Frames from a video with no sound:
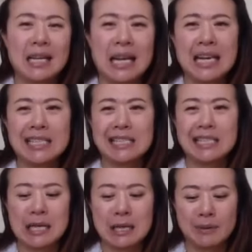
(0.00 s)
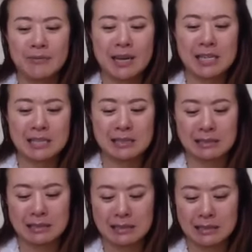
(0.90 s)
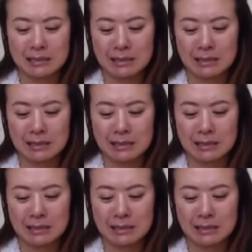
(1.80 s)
I could just call professionals to do it.